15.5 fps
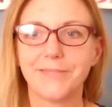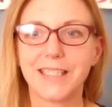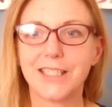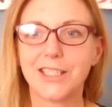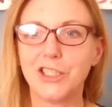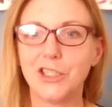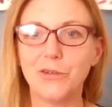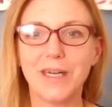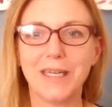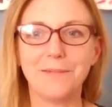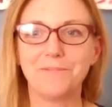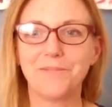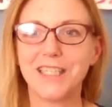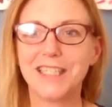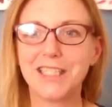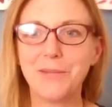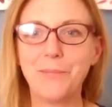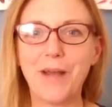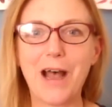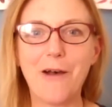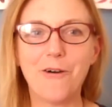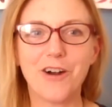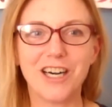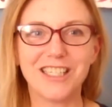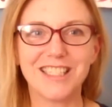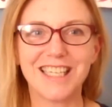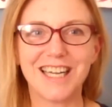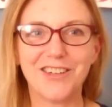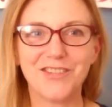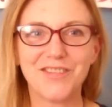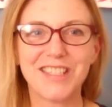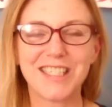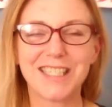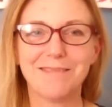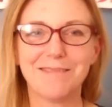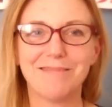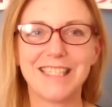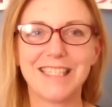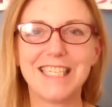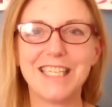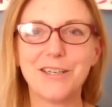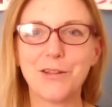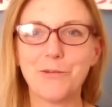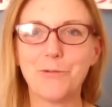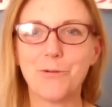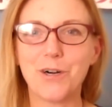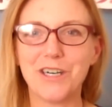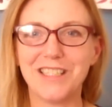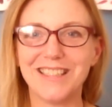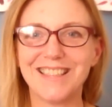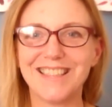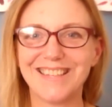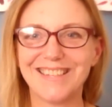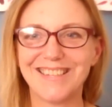let's do it. Let's empower ourselves. Let's heal the world.